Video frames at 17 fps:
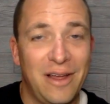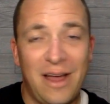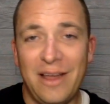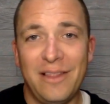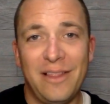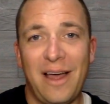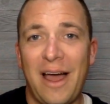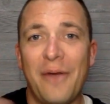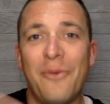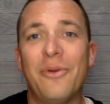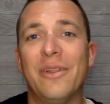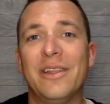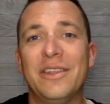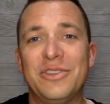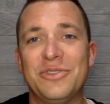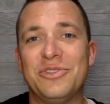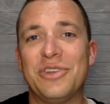I, I, I
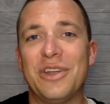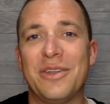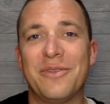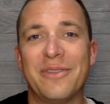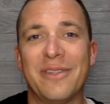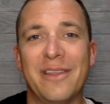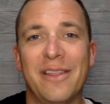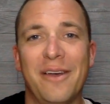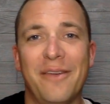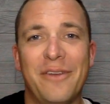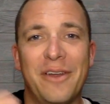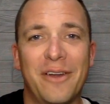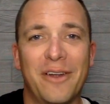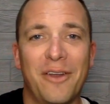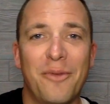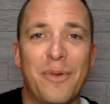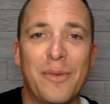really do genuinely love
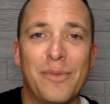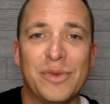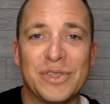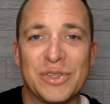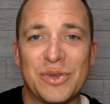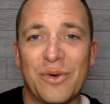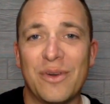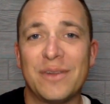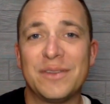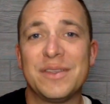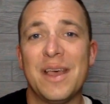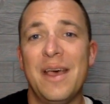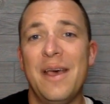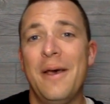hearing other people's stories.